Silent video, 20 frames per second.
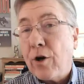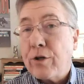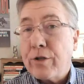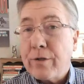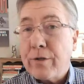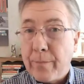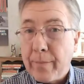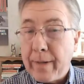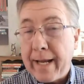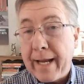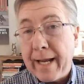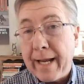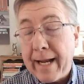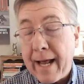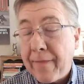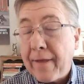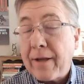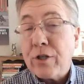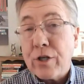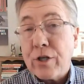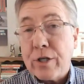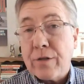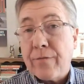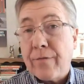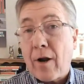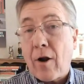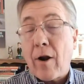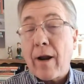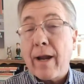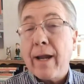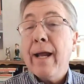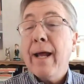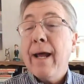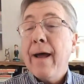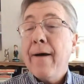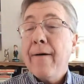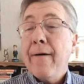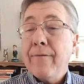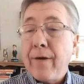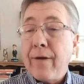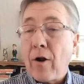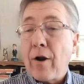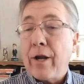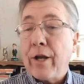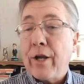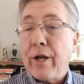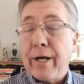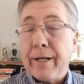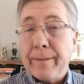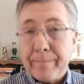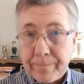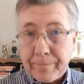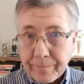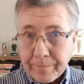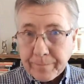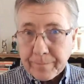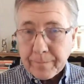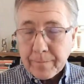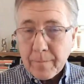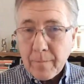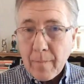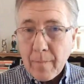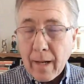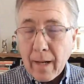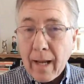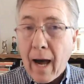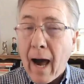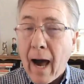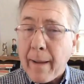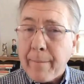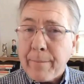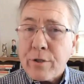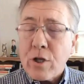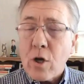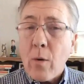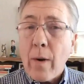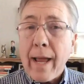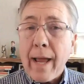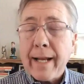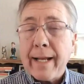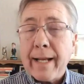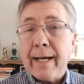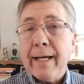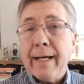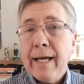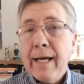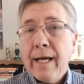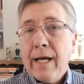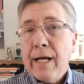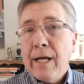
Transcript: her to be. And I think she's very, very good. I'm So Anna